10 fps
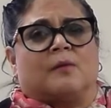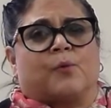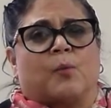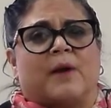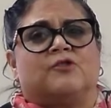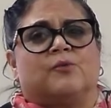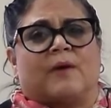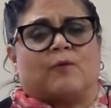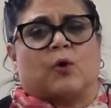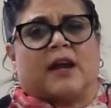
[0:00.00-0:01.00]
probation
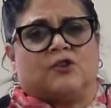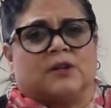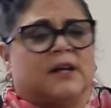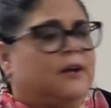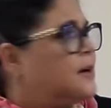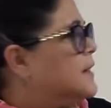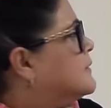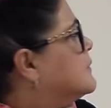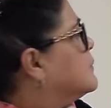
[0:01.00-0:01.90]
revocation hearings.